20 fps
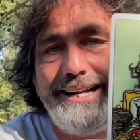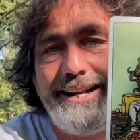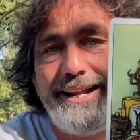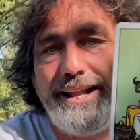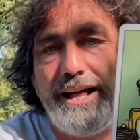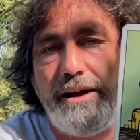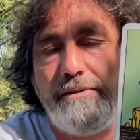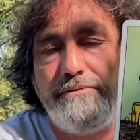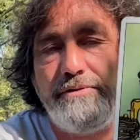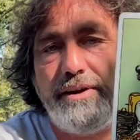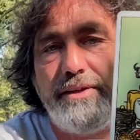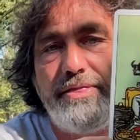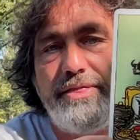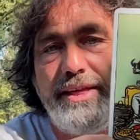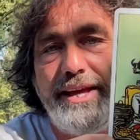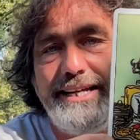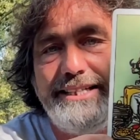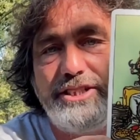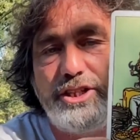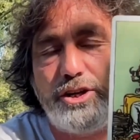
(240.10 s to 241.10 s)
love
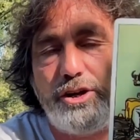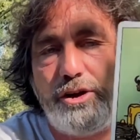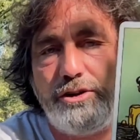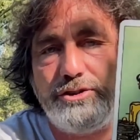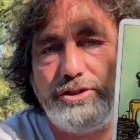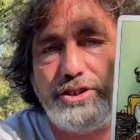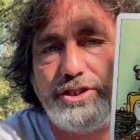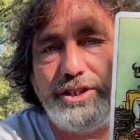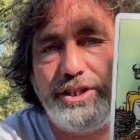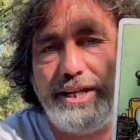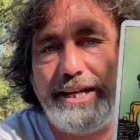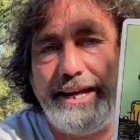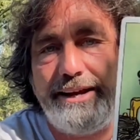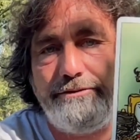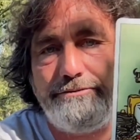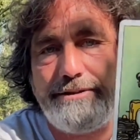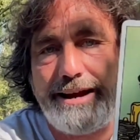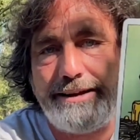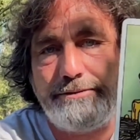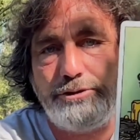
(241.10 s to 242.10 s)
that is constantly
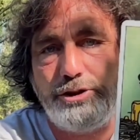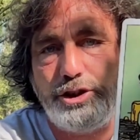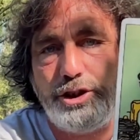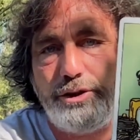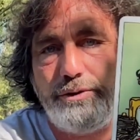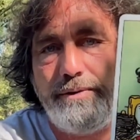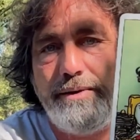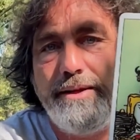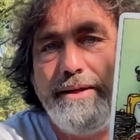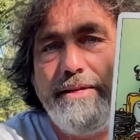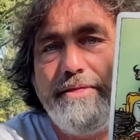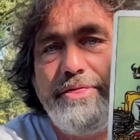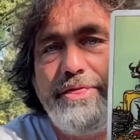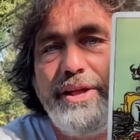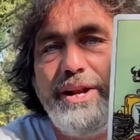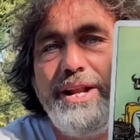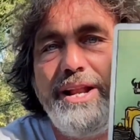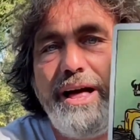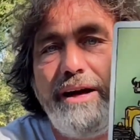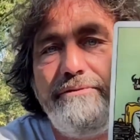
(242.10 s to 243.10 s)
around you, the
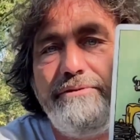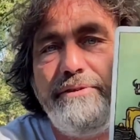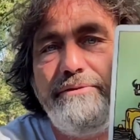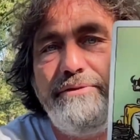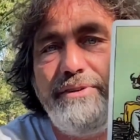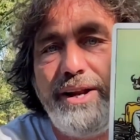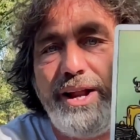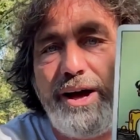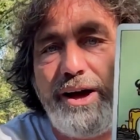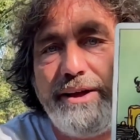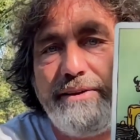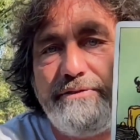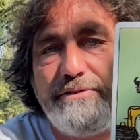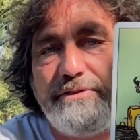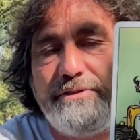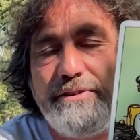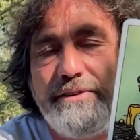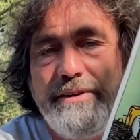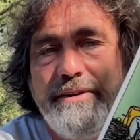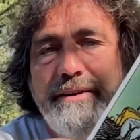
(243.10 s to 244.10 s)
love of
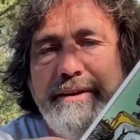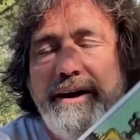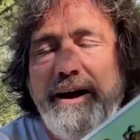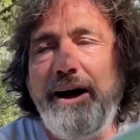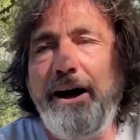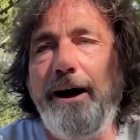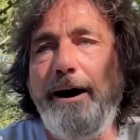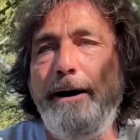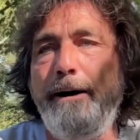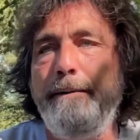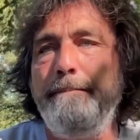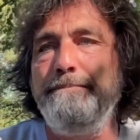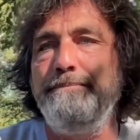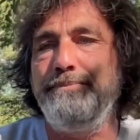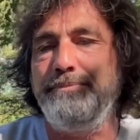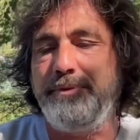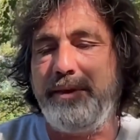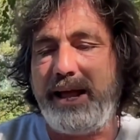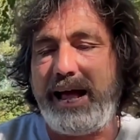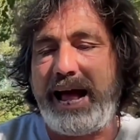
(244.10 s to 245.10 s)
life,
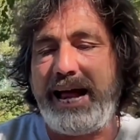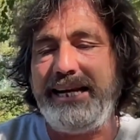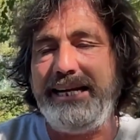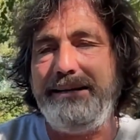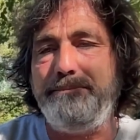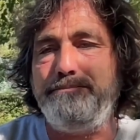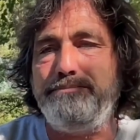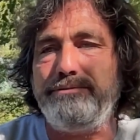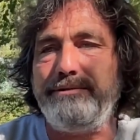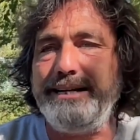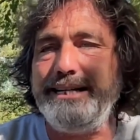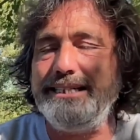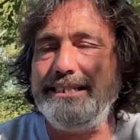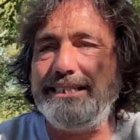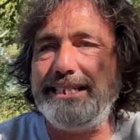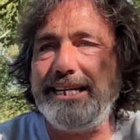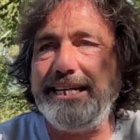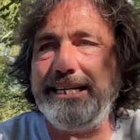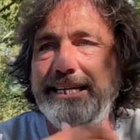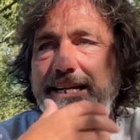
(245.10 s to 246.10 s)
um, and it
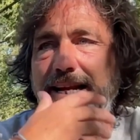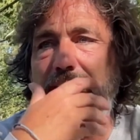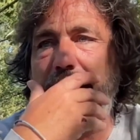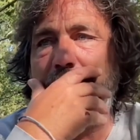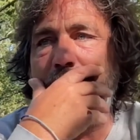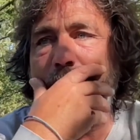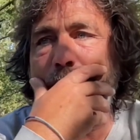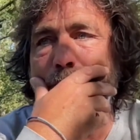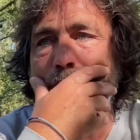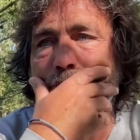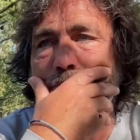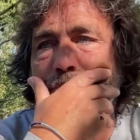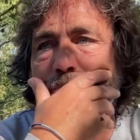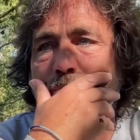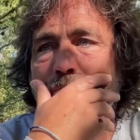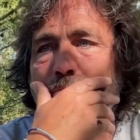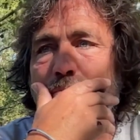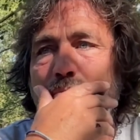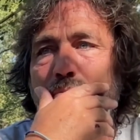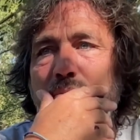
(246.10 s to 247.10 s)
brings in um,
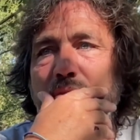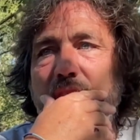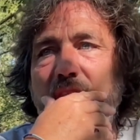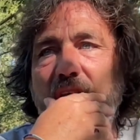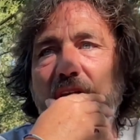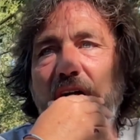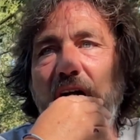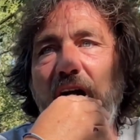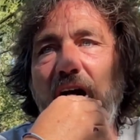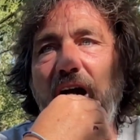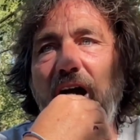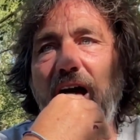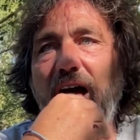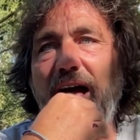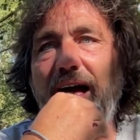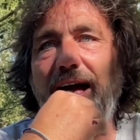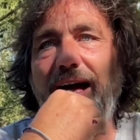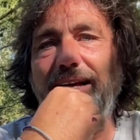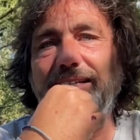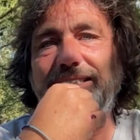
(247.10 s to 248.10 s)
uh,
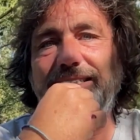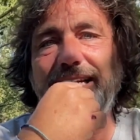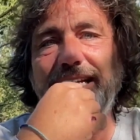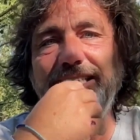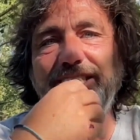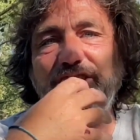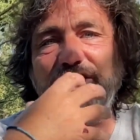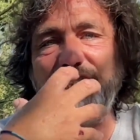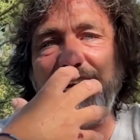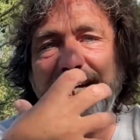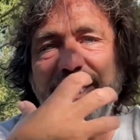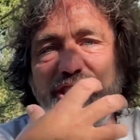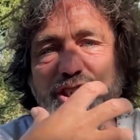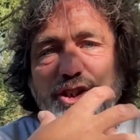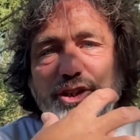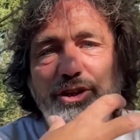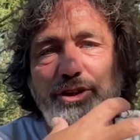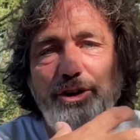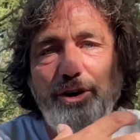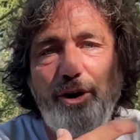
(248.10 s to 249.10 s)
a
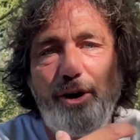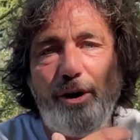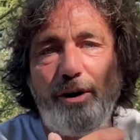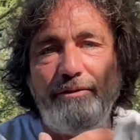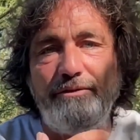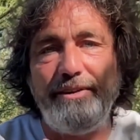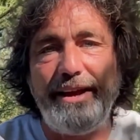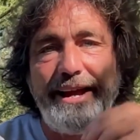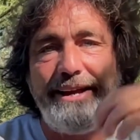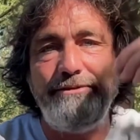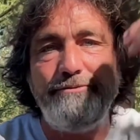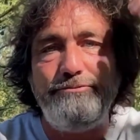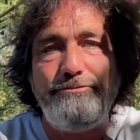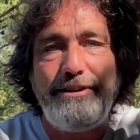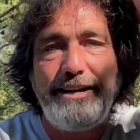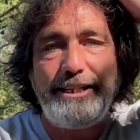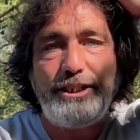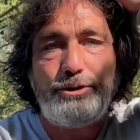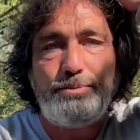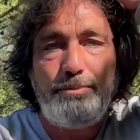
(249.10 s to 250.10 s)
sensation of
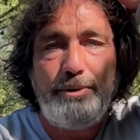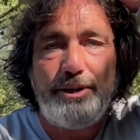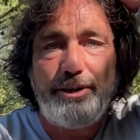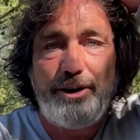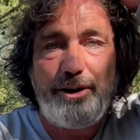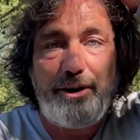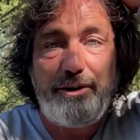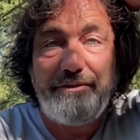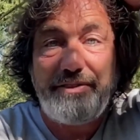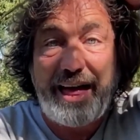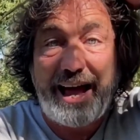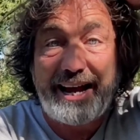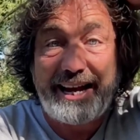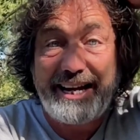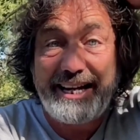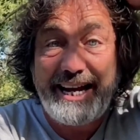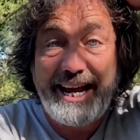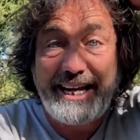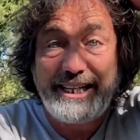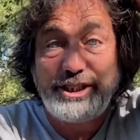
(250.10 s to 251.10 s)
enrichment of that
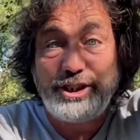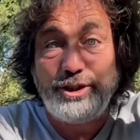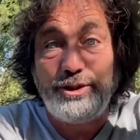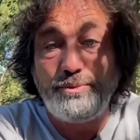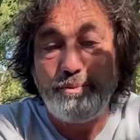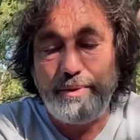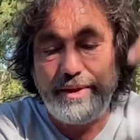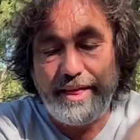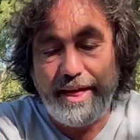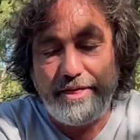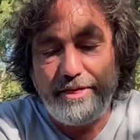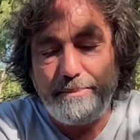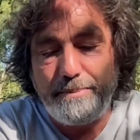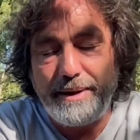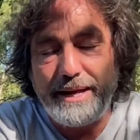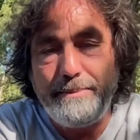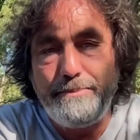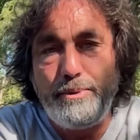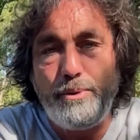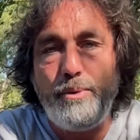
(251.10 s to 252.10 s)
connection with other
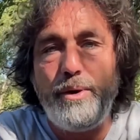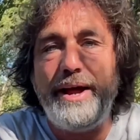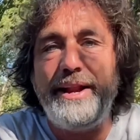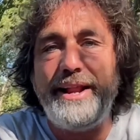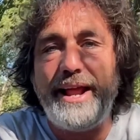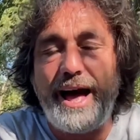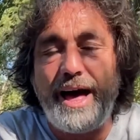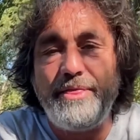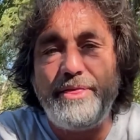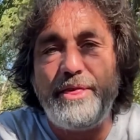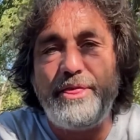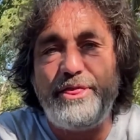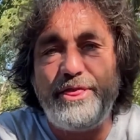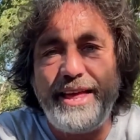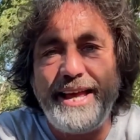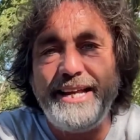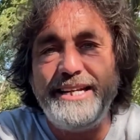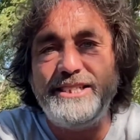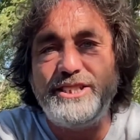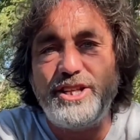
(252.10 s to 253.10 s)
people and other
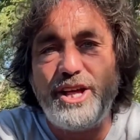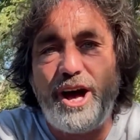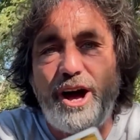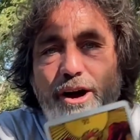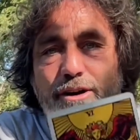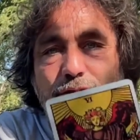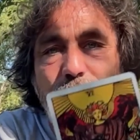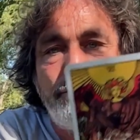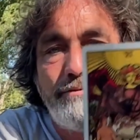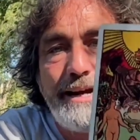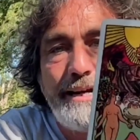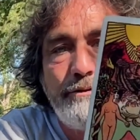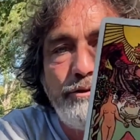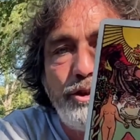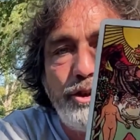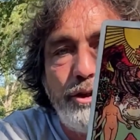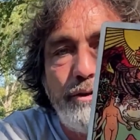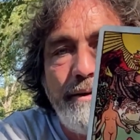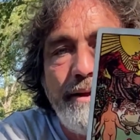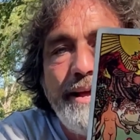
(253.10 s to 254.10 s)
things that are
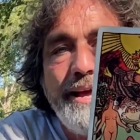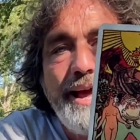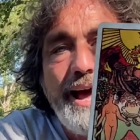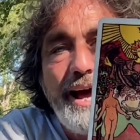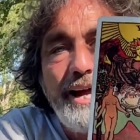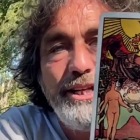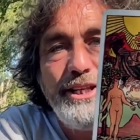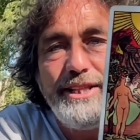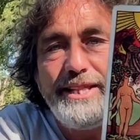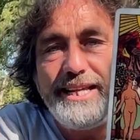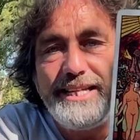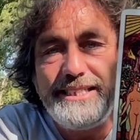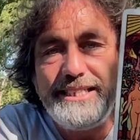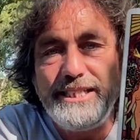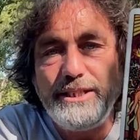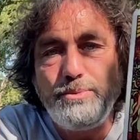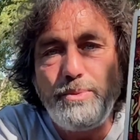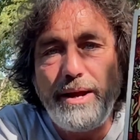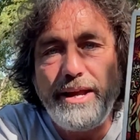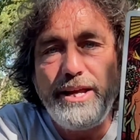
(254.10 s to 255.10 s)
around you. And this
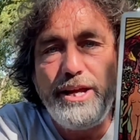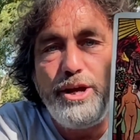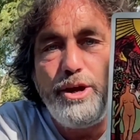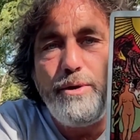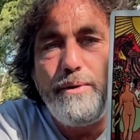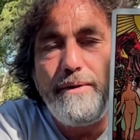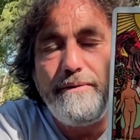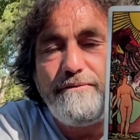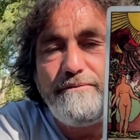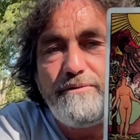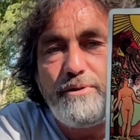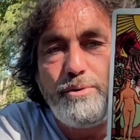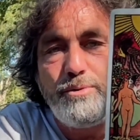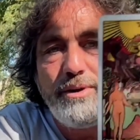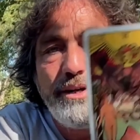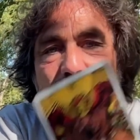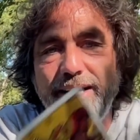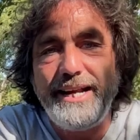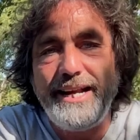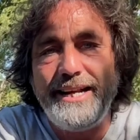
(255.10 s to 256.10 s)
is where you have
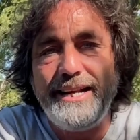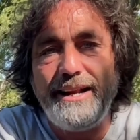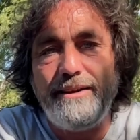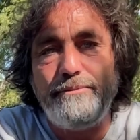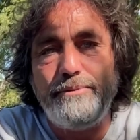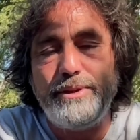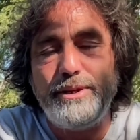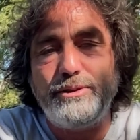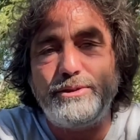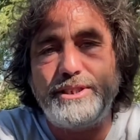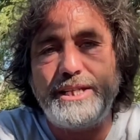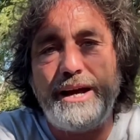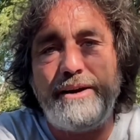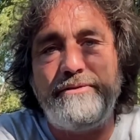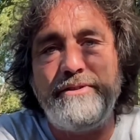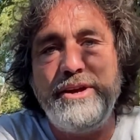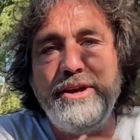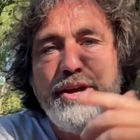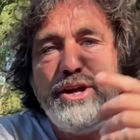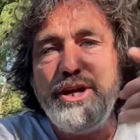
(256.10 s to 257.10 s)
fallen in love with yourself.
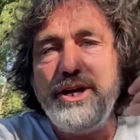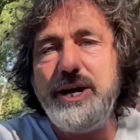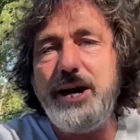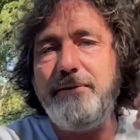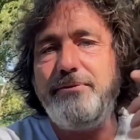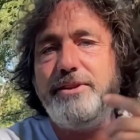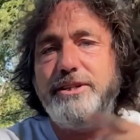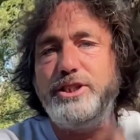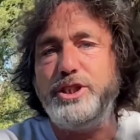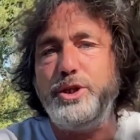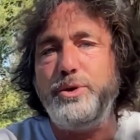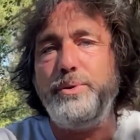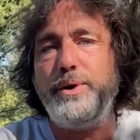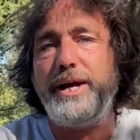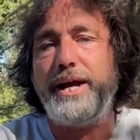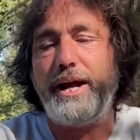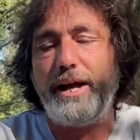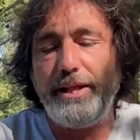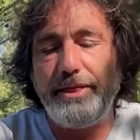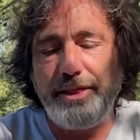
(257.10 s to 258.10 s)
You have the two,
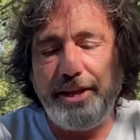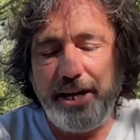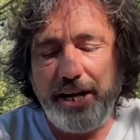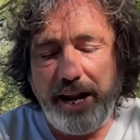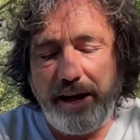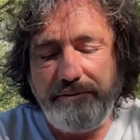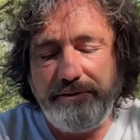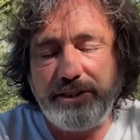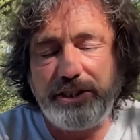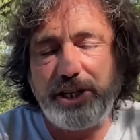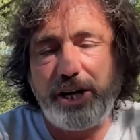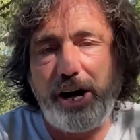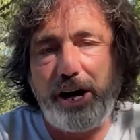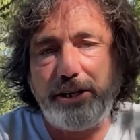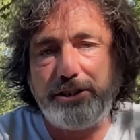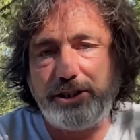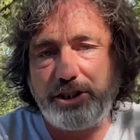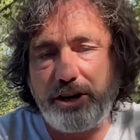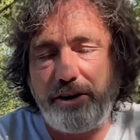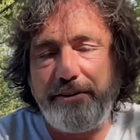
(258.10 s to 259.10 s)
the lovers
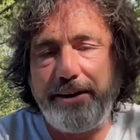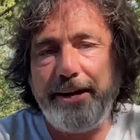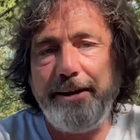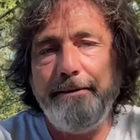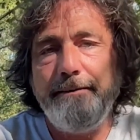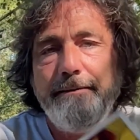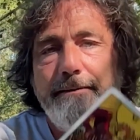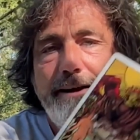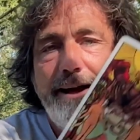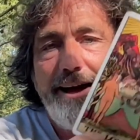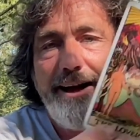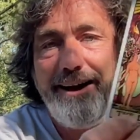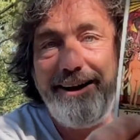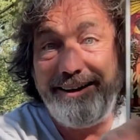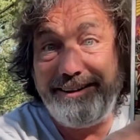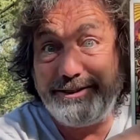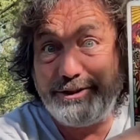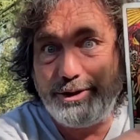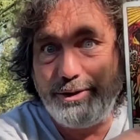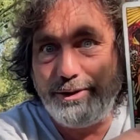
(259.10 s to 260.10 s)
card, sorry,
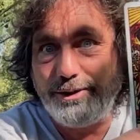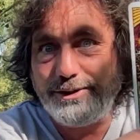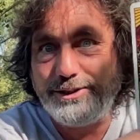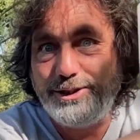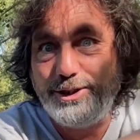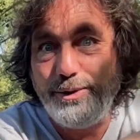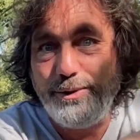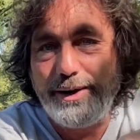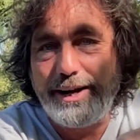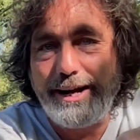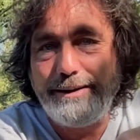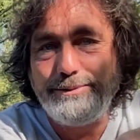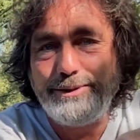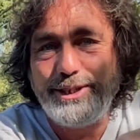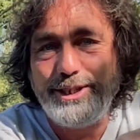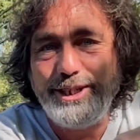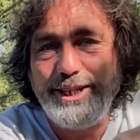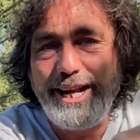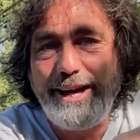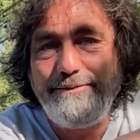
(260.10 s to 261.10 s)
uh, of cups,
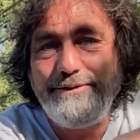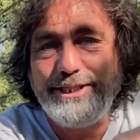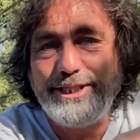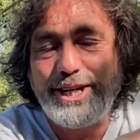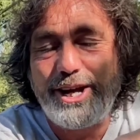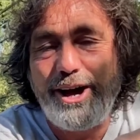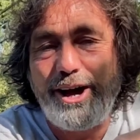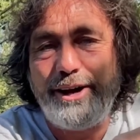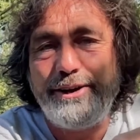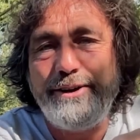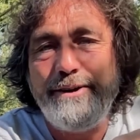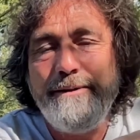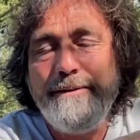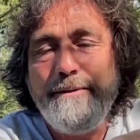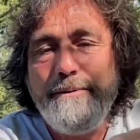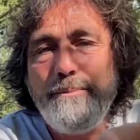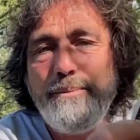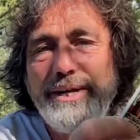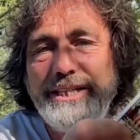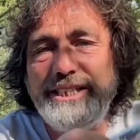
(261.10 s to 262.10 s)
the lovers card,
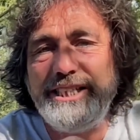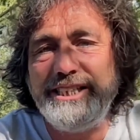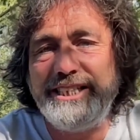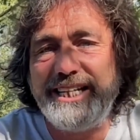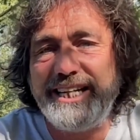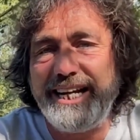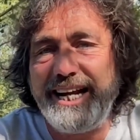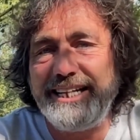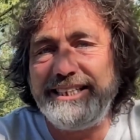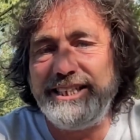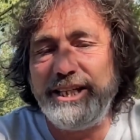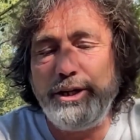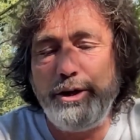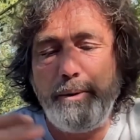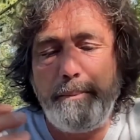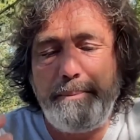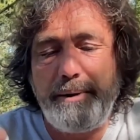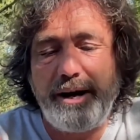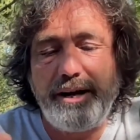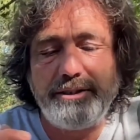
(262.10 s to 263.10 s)
which is connecting
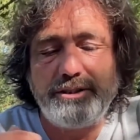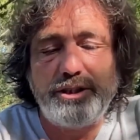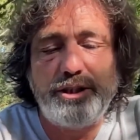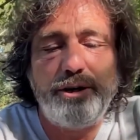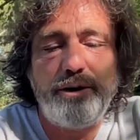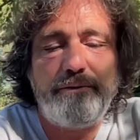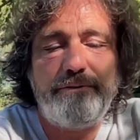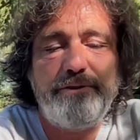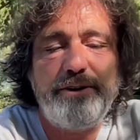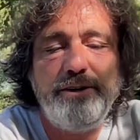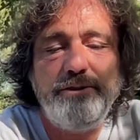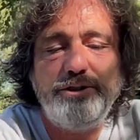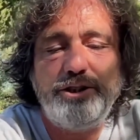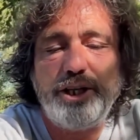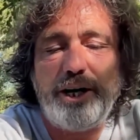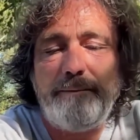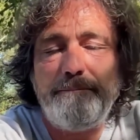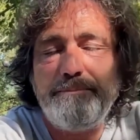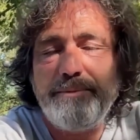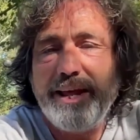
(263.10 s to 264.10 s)
your past to your
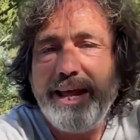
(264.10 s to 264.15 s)
future.